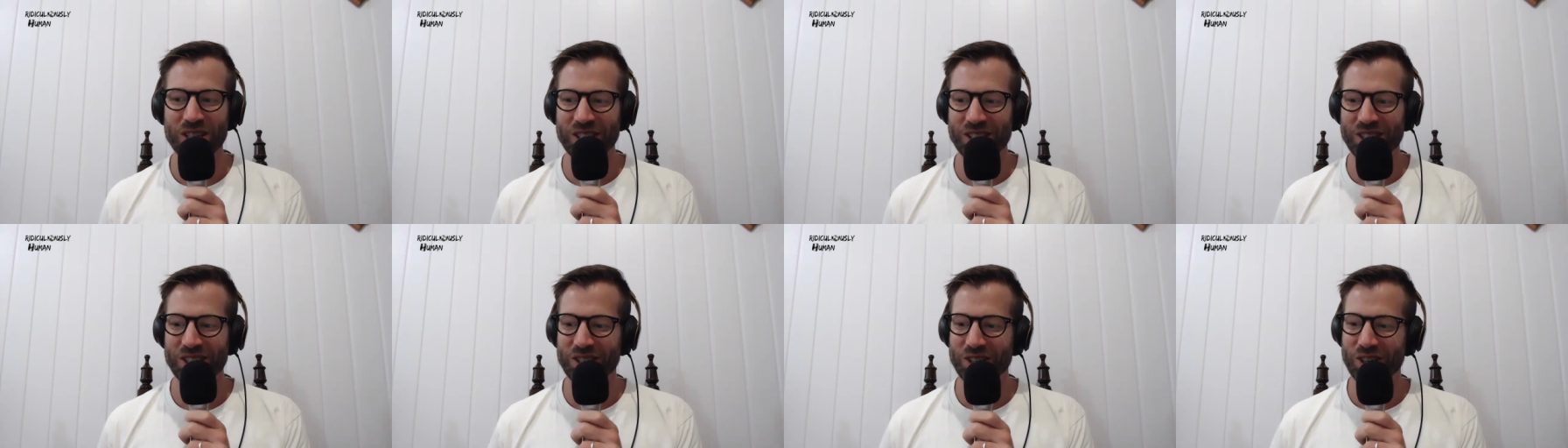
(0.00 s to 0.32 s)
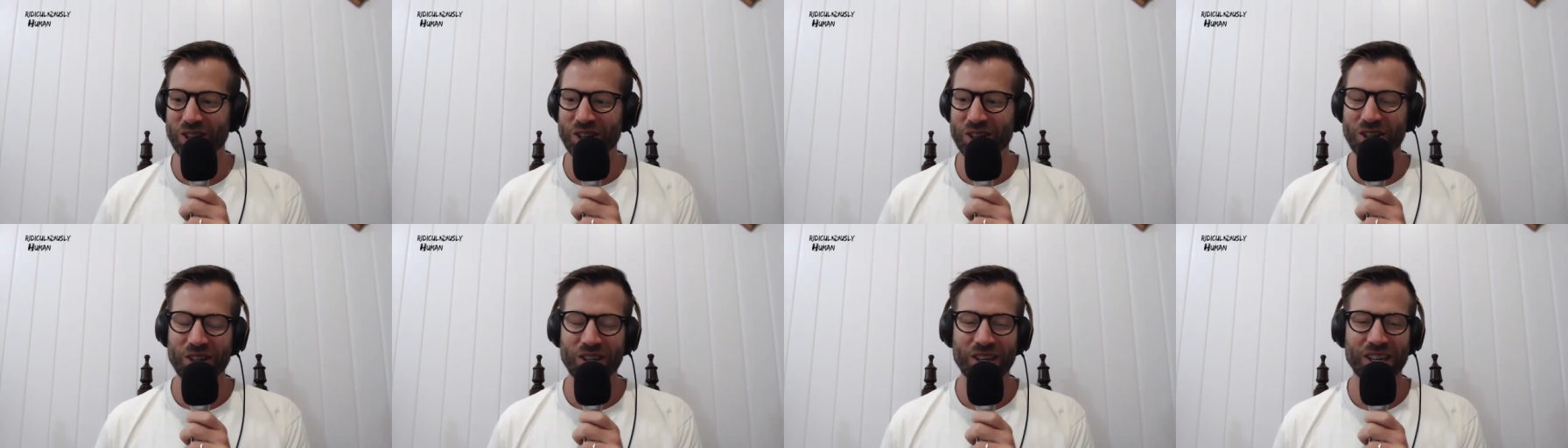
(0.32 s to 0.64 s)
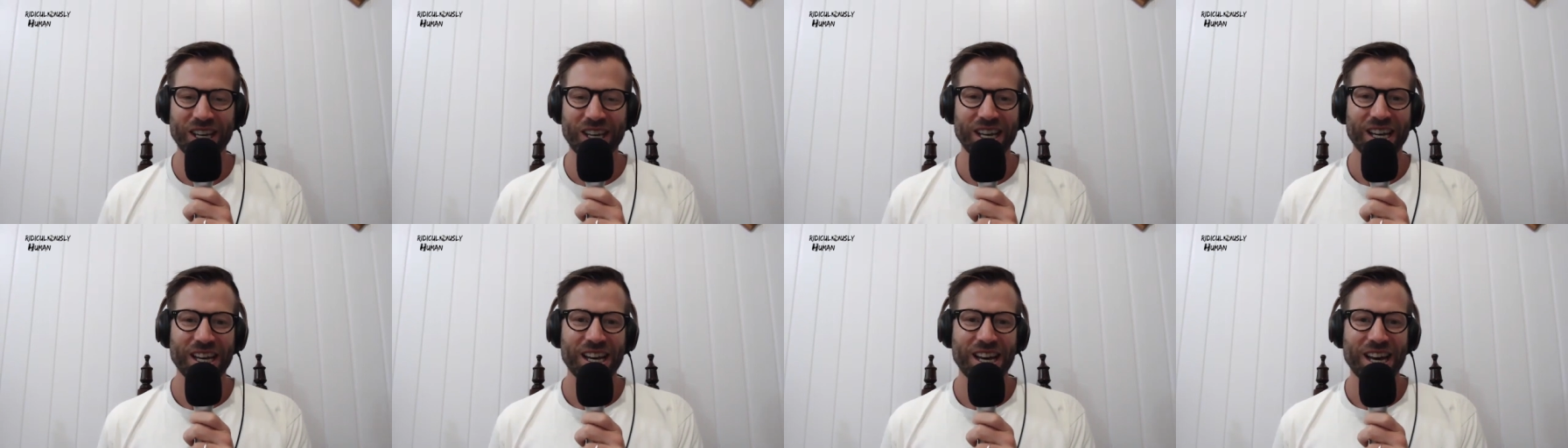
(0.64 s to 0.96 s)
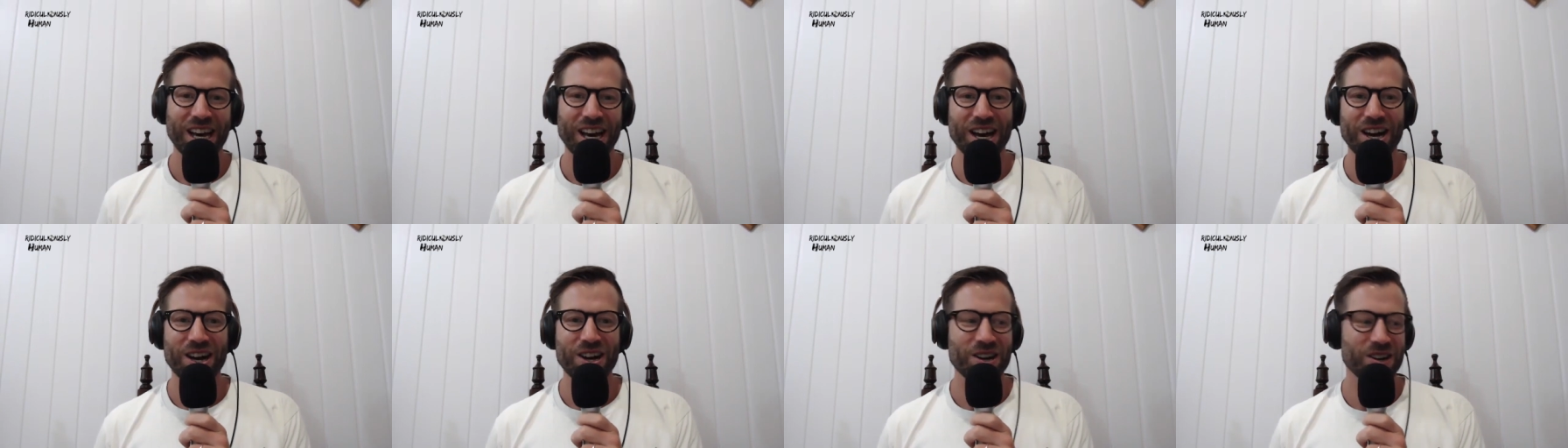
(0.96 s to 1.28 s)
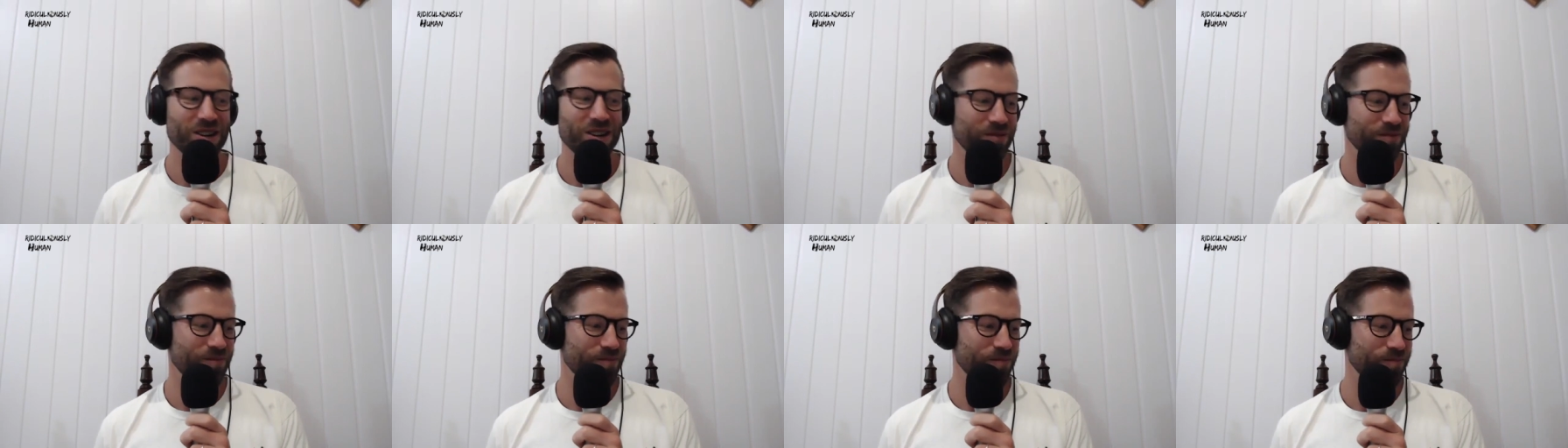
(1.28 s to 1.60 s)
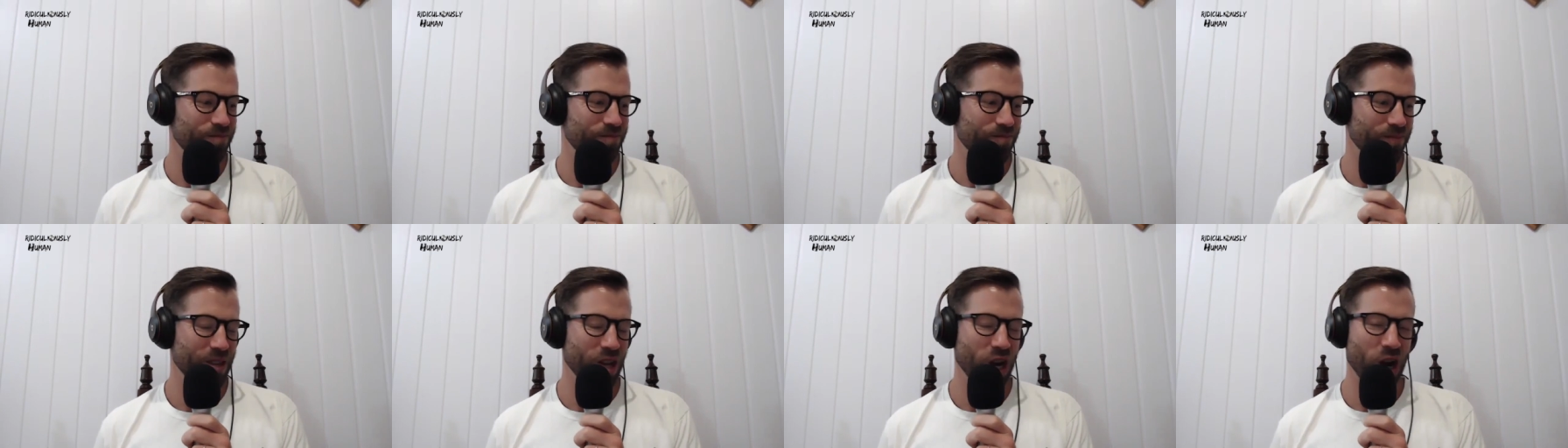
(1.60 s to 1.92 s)
So,
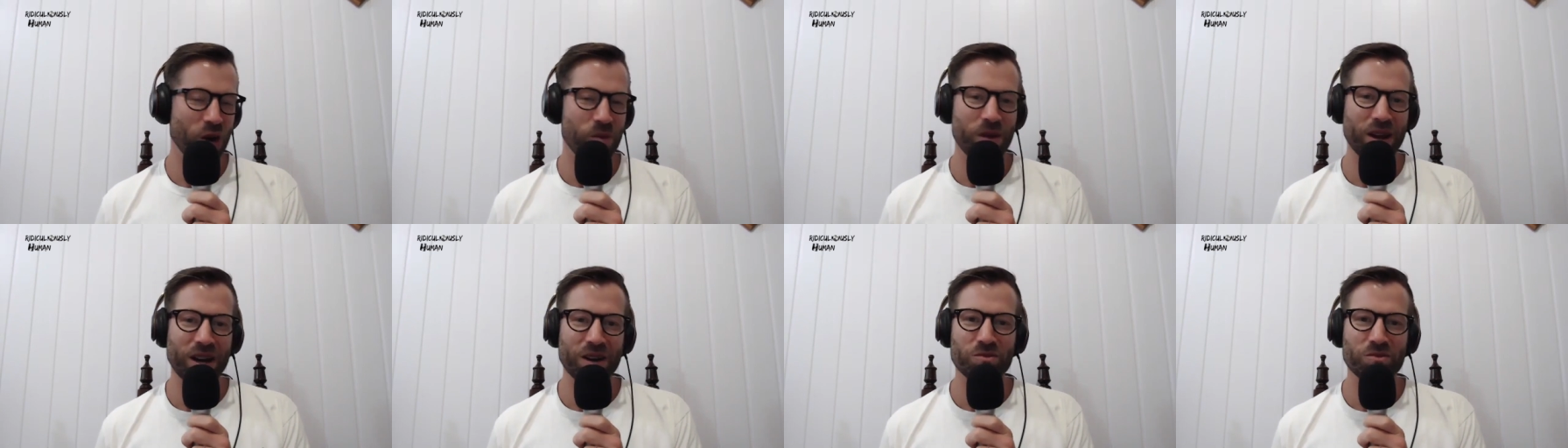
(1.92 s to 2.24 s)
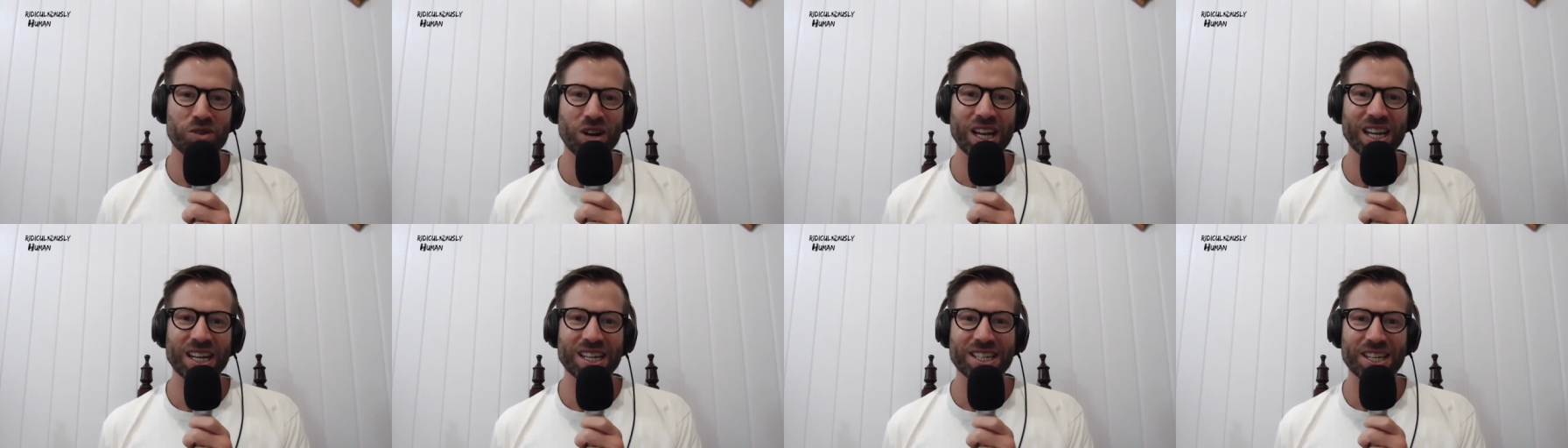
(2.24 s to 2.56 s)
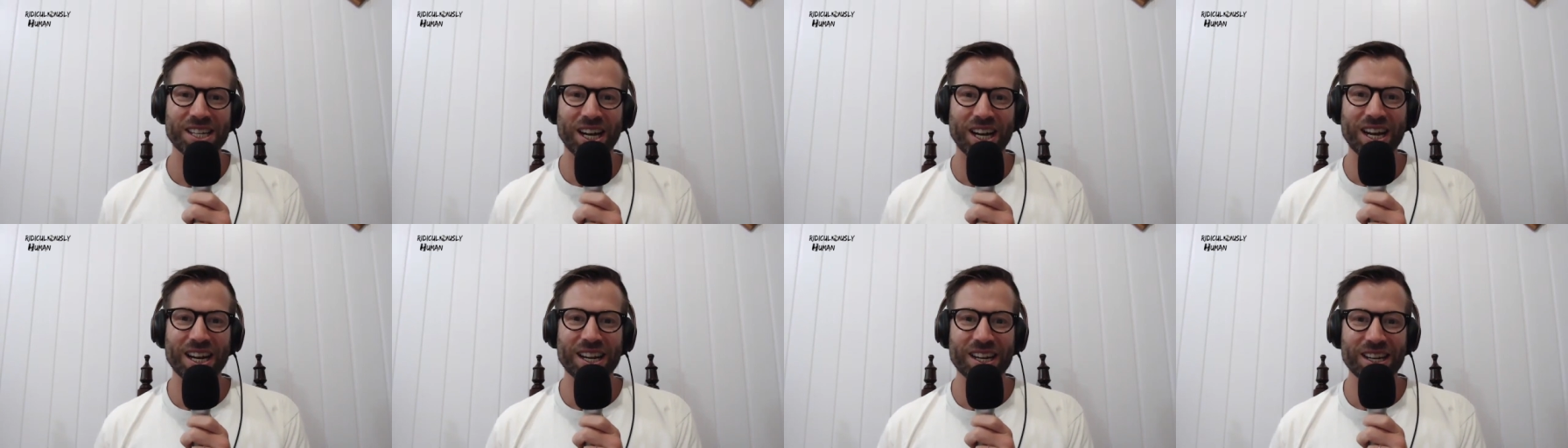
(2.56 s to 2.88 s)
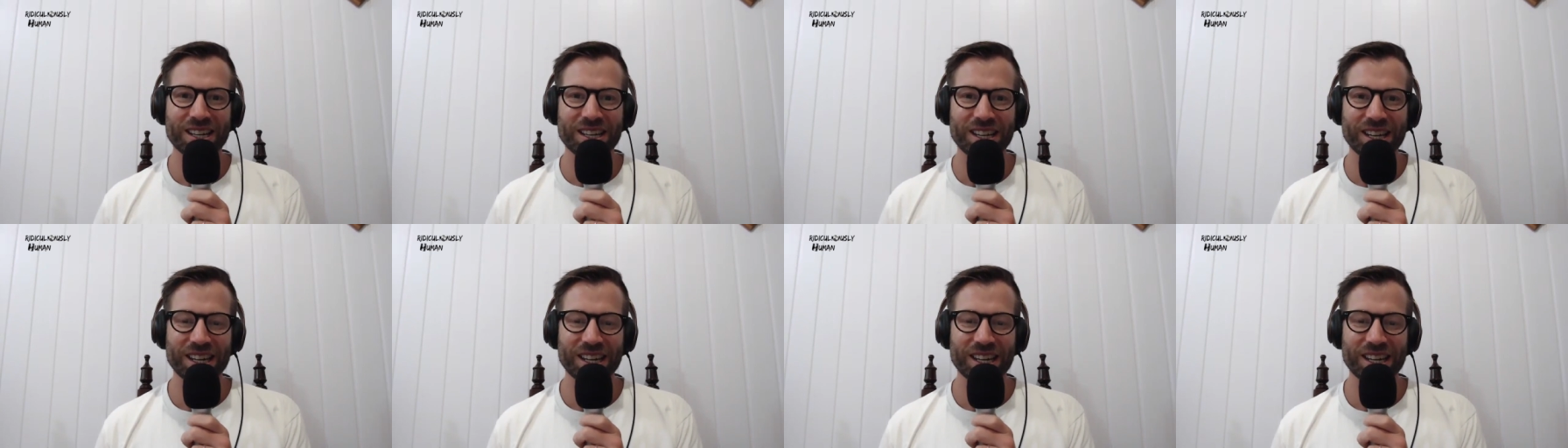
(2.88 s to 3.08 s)
um, yeah, man, I'm really excited.